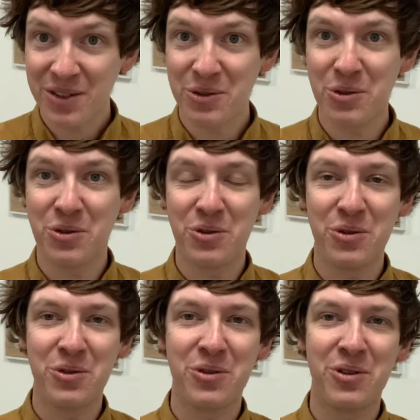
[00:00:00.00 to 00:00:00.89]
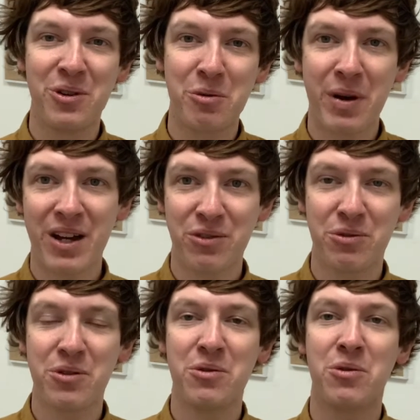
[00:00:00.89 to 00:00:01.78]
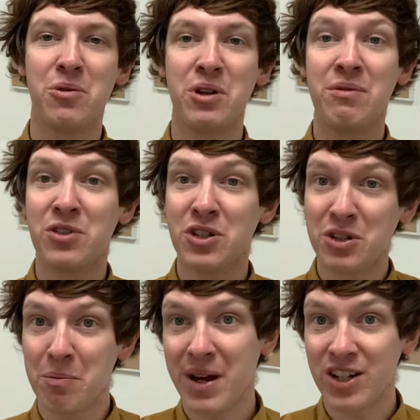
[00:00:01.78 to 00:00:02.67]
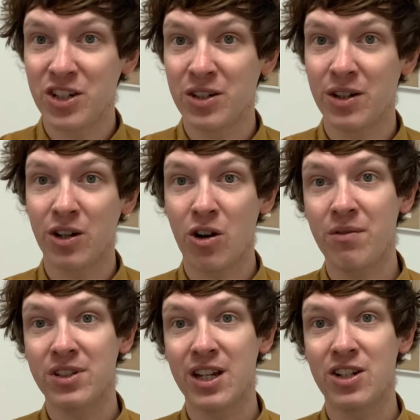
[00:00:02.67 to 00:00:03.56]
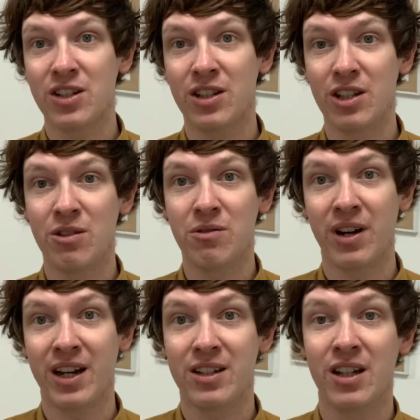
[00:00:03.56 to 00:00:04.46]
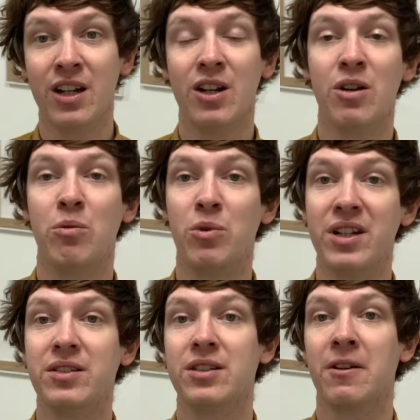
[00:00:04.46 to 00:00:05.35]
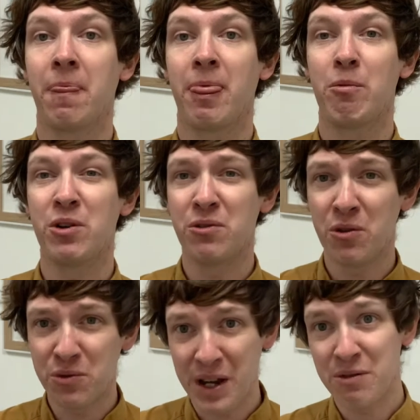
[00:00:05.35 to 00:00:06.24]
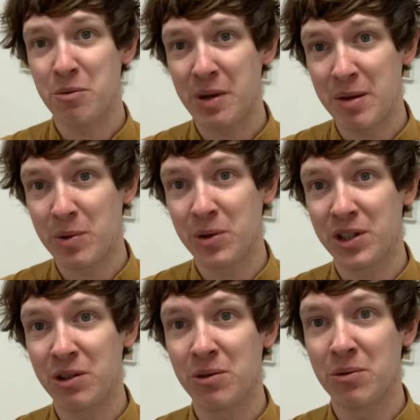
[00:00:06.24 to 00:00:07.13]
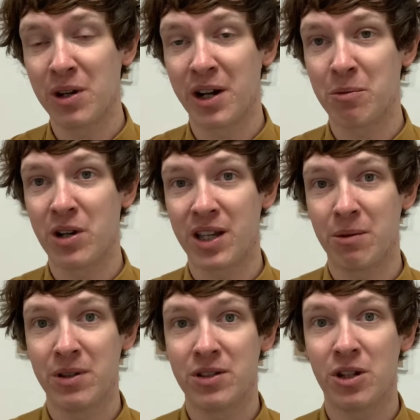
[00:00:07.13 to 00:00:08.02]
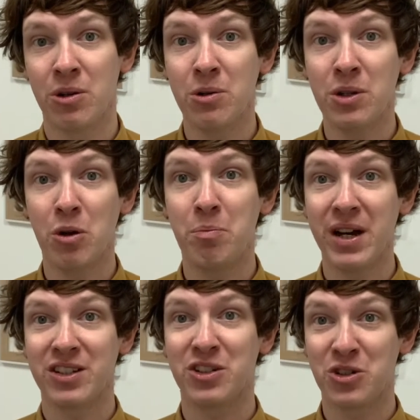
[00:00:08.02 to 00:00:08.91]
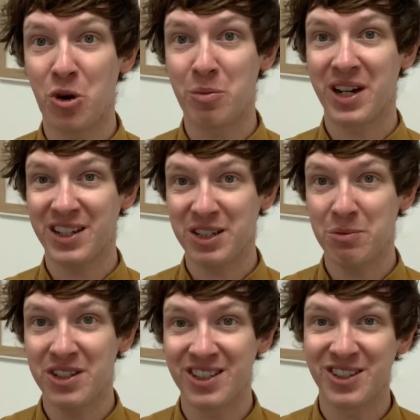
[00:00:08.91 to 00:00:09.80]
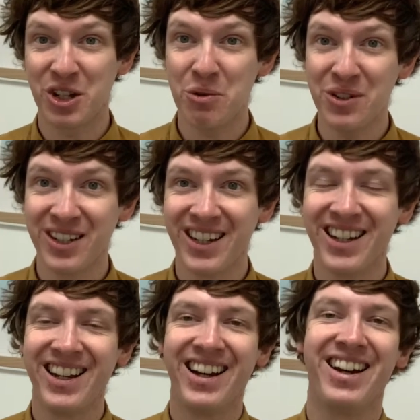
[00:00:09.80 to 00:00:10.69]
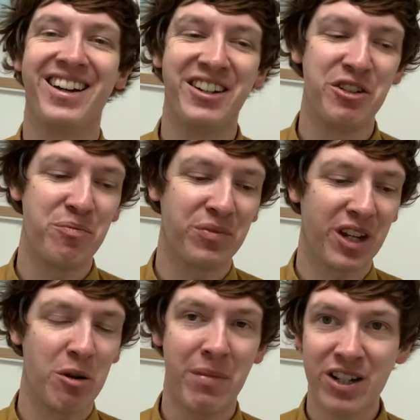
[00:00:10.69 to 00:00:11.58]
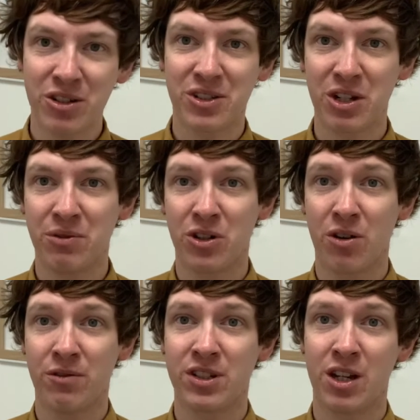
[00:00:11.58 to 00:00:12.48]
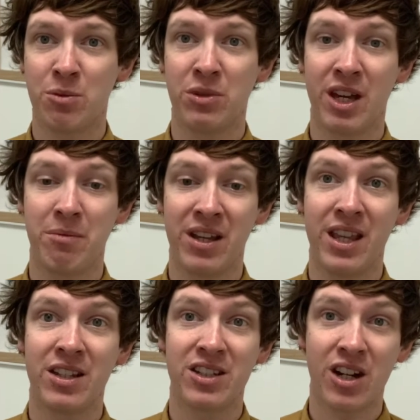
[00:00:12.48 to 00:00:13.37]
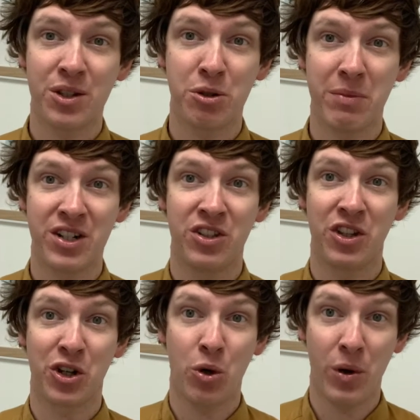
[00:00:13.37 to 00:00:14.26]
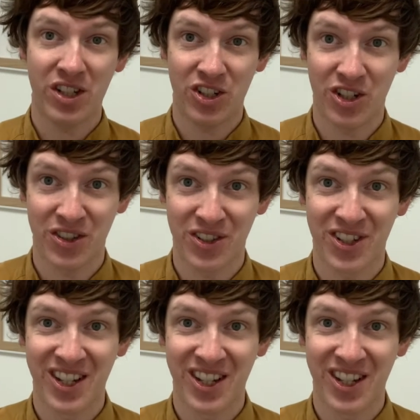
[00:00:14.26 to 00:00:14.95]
or look back through or even just imagine a conversation that you've had with one of your favorite people that you like working with. So who are your best top customers and so on. Imagine yourself in a conversation with them and then start to imagine the questions